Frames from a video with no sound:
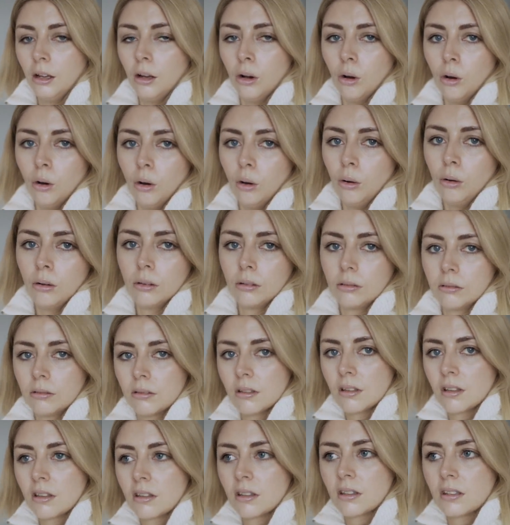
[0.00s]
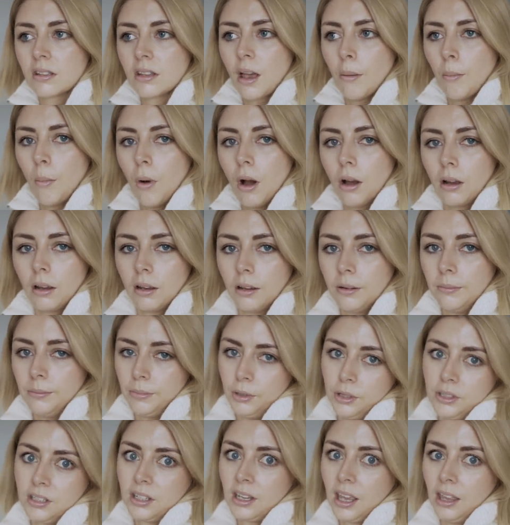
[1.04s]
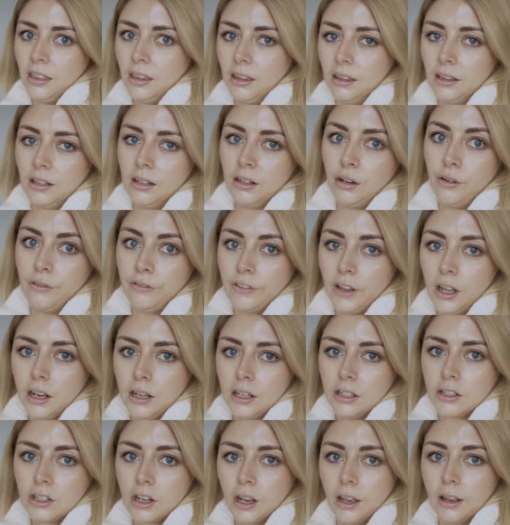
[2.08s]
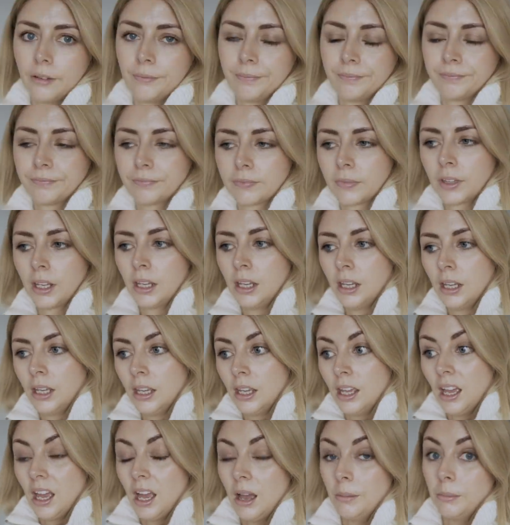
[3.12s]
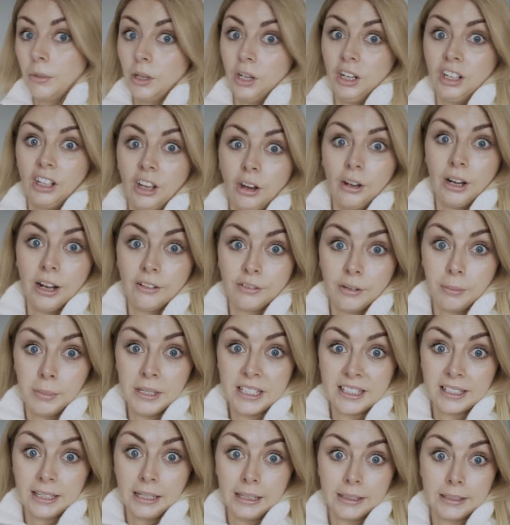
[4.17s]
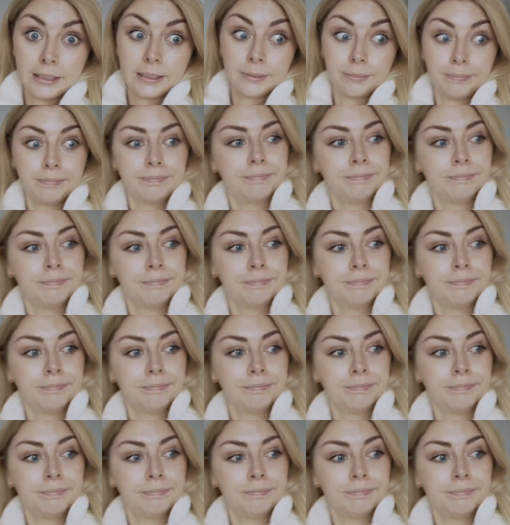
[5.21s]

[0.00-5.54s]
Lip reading: Or someone can put together the new furniture. I'm going to go and have a biscuit.